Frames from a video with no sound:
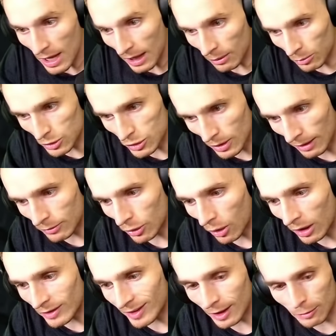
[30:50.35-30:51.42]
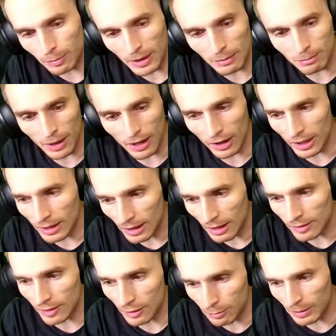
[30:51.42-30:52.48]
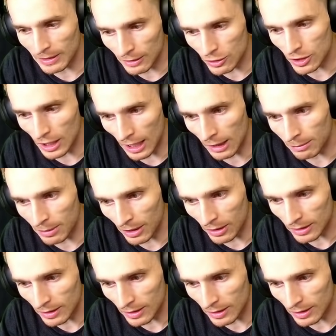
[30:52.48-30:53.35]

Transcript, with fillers: And once you have your ult, assist ping Baron. Assist ping the shit out of Baron.